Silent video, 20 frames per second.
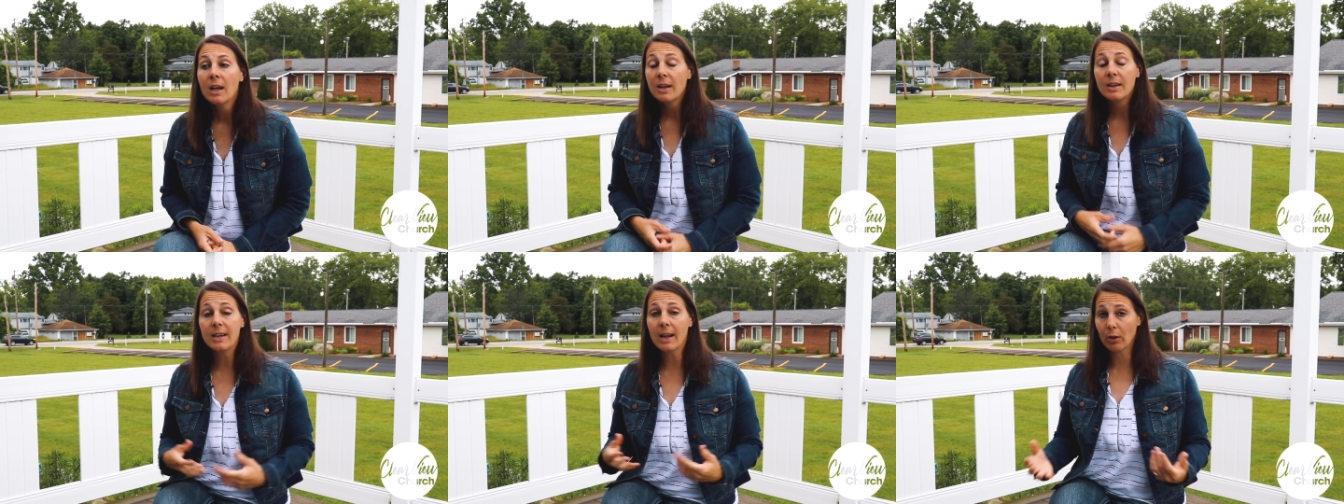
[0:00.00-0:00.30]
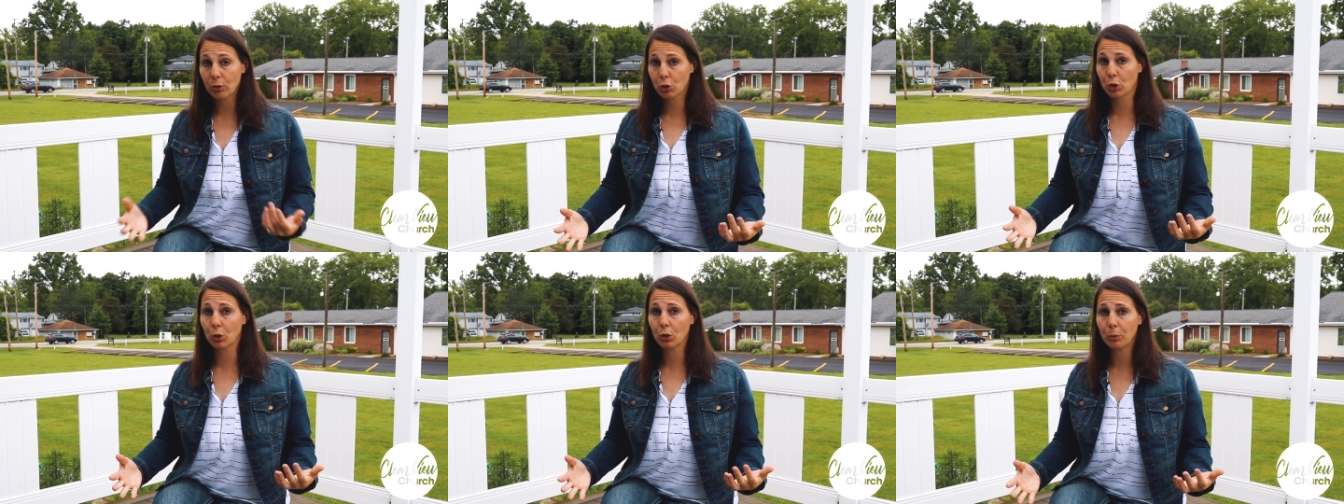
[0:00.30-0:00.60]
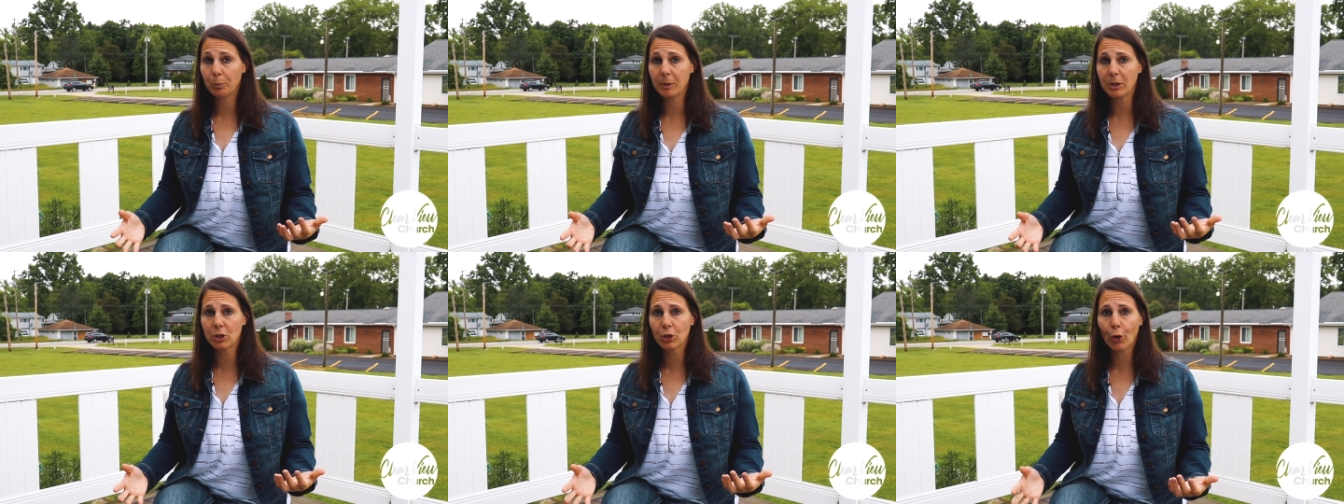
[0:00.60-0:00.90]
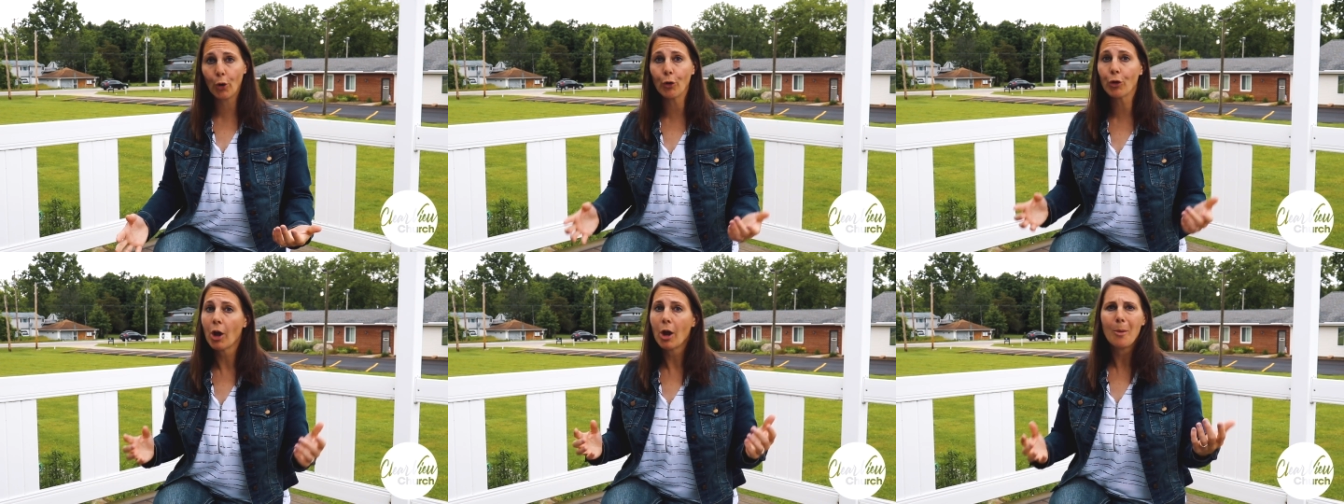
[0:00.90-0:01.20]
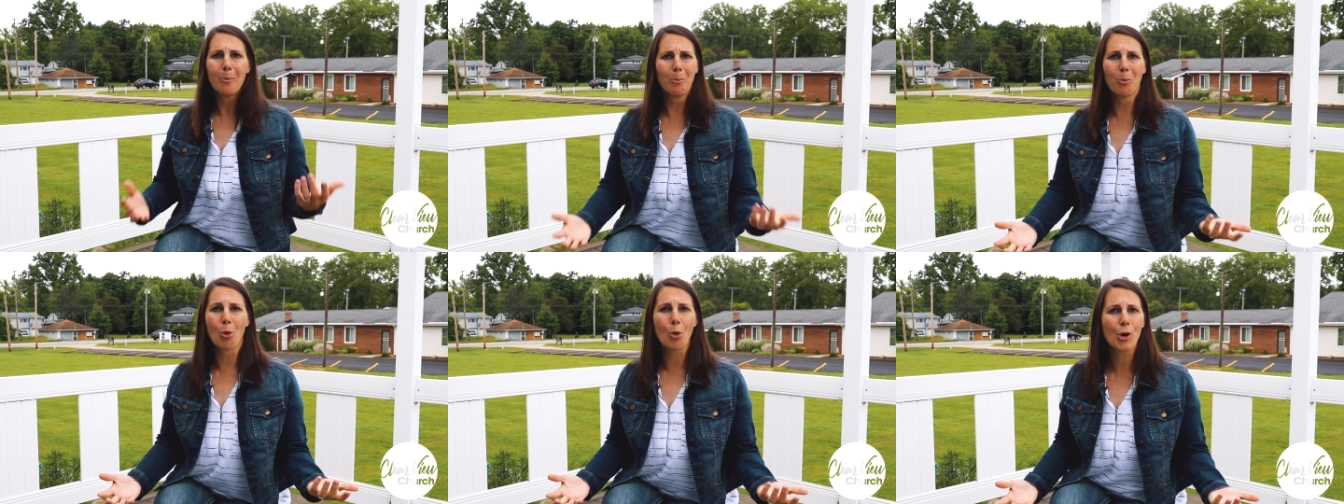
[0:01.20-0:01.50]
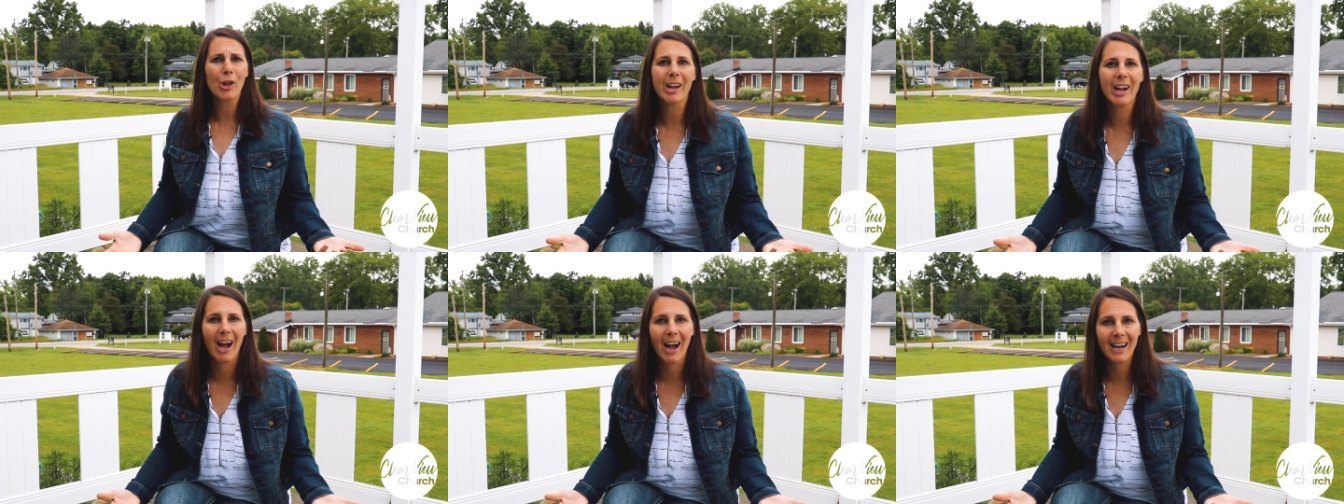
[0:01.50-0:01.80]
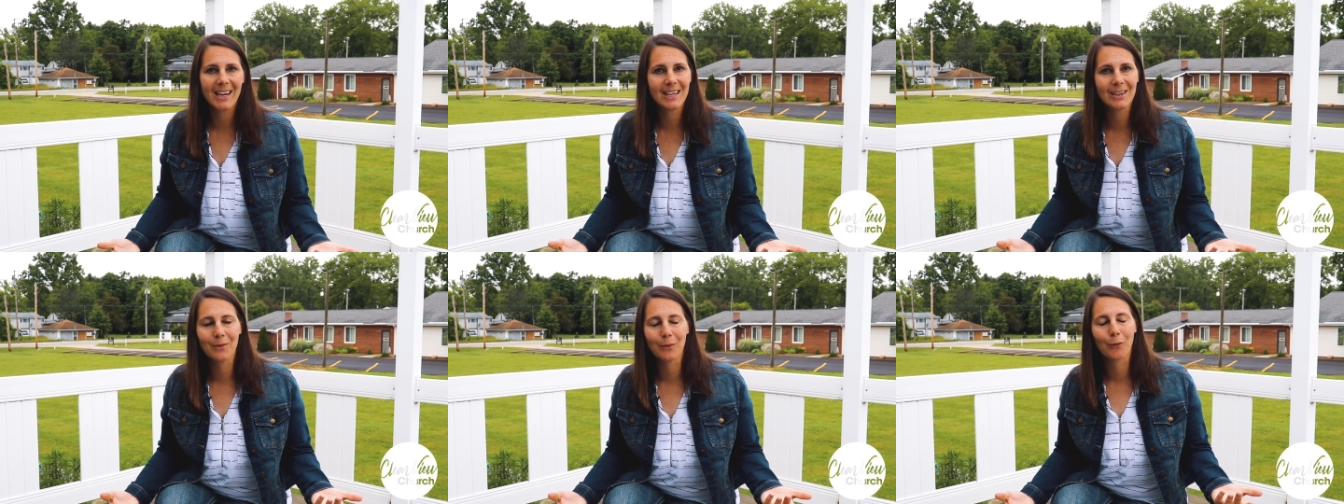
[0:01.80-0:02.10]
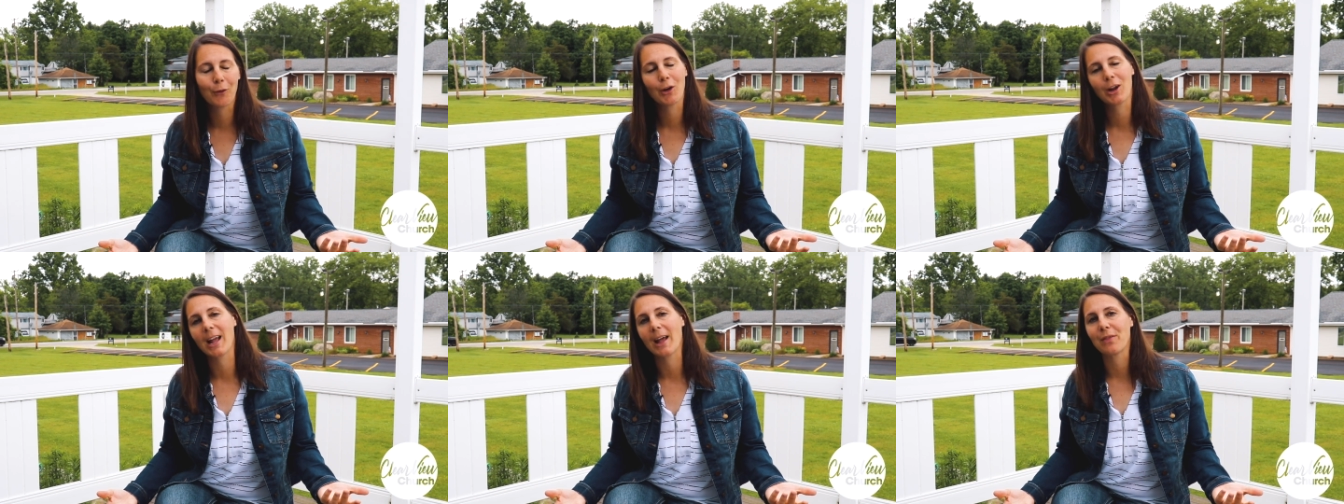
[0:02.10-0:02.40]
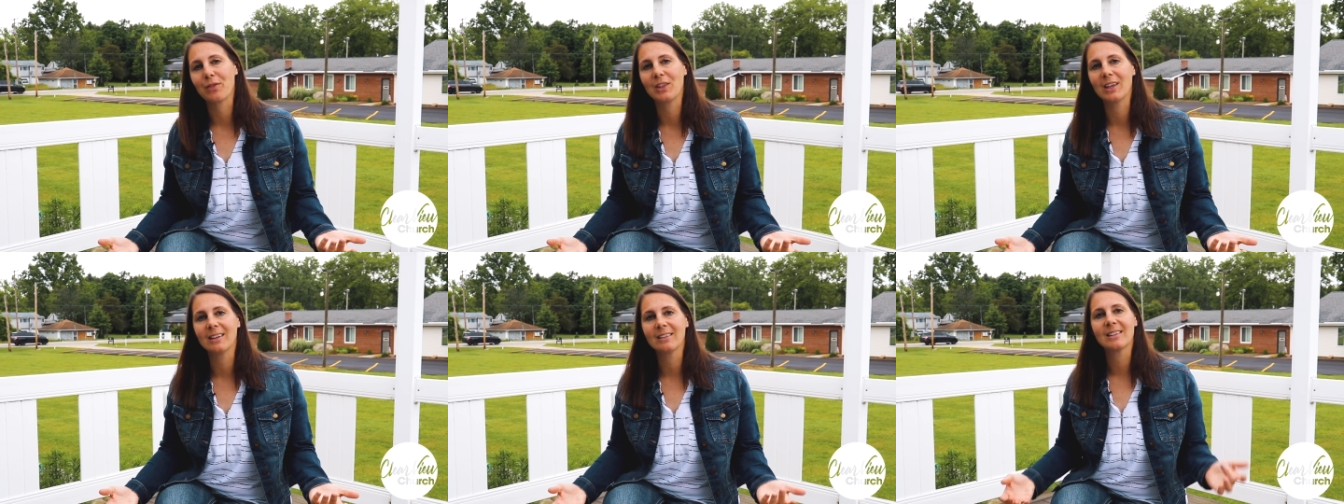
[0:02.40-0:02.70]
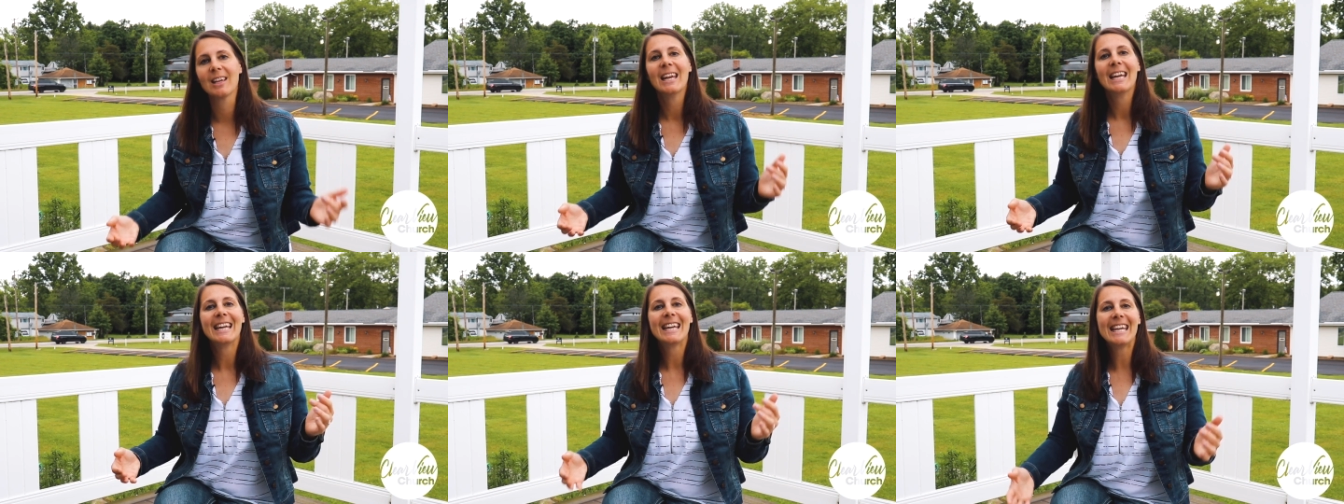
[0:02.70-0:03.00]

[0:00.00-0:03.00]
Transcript: Now, truth be told, Mordecai didn't forget this.